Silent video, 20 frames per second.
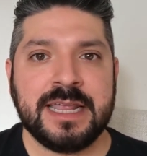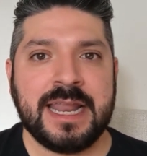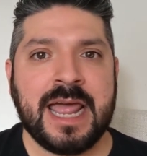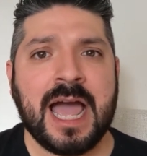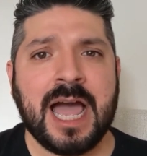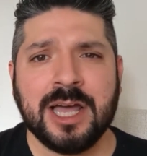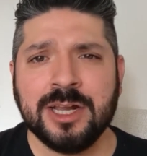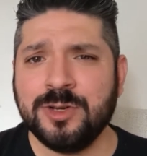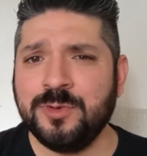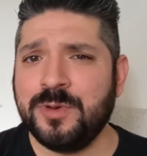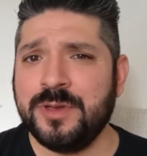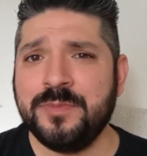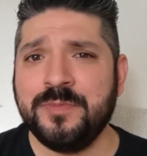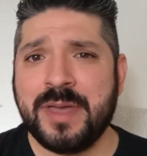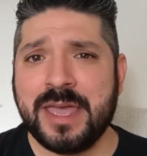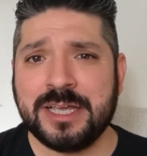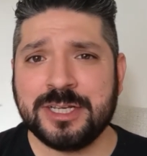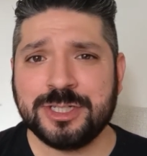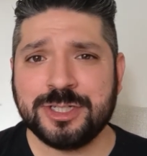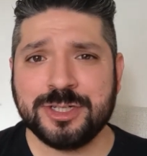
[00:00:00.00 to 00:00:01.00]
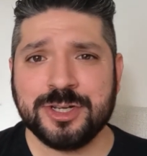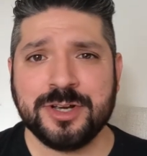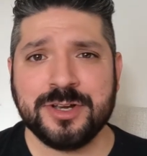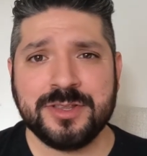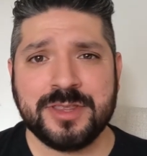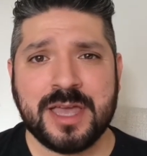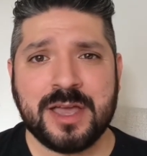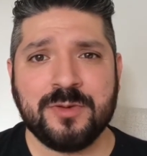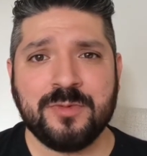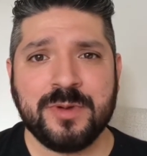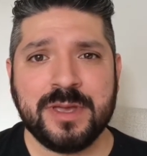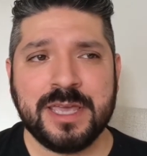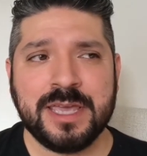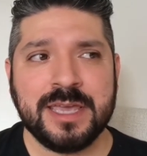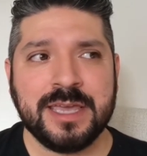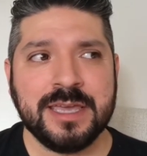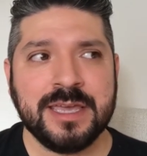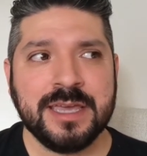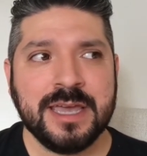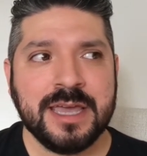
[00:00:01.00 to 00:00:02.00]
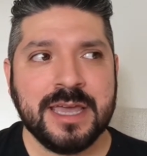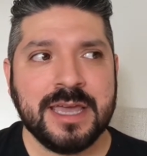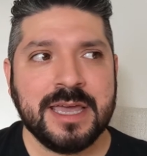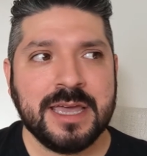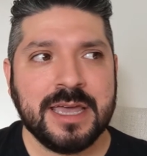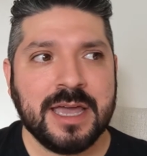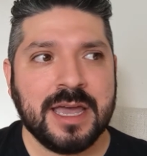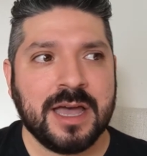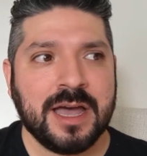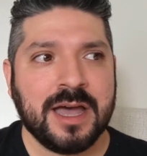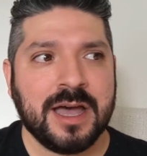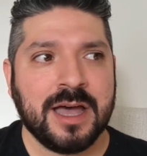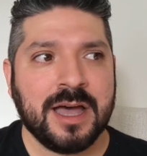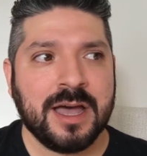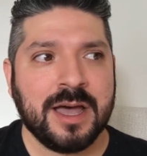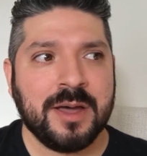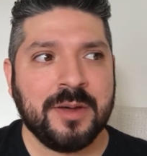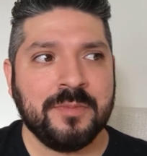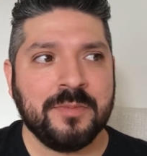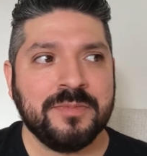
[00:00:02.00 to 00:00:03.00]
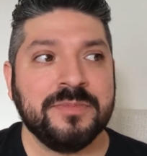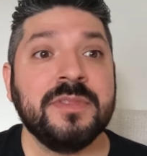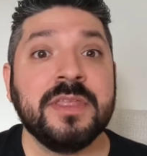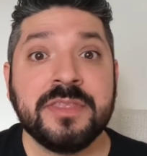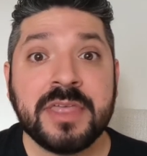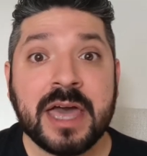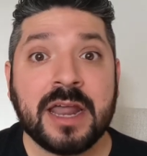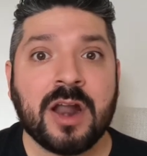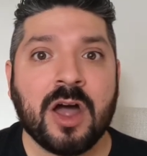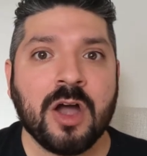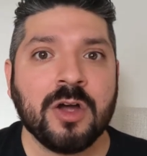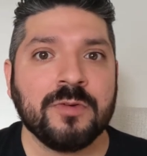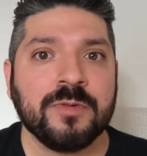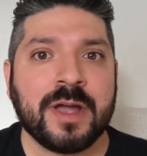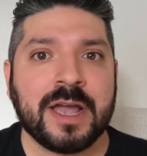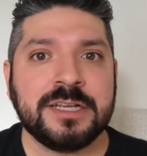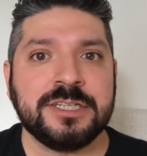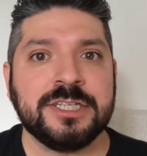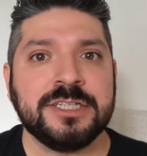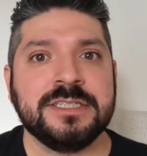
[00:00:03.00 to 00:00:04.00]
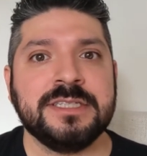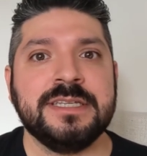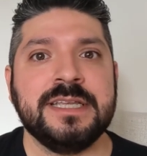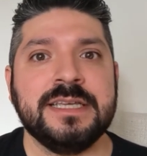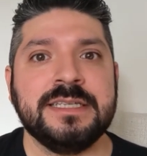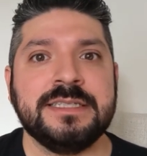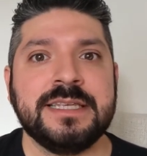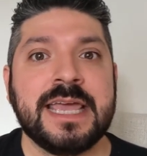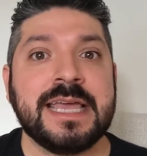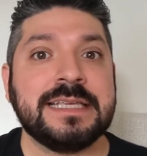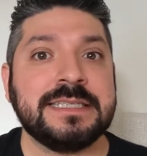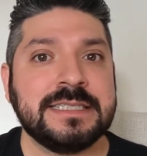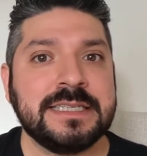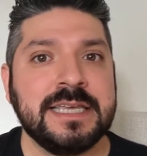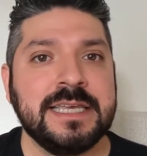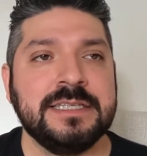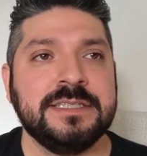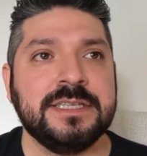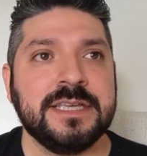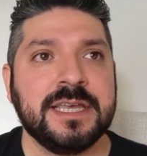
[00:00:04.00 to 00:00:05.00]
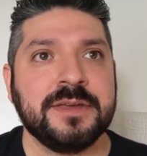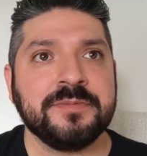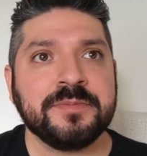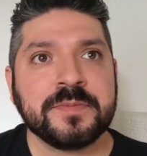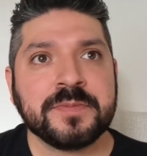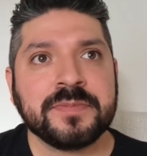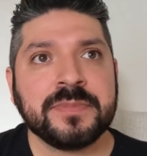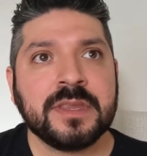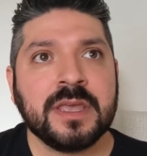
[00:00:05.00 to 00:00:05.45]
And how do we make sure that we, um, that our righteousness exceeds it?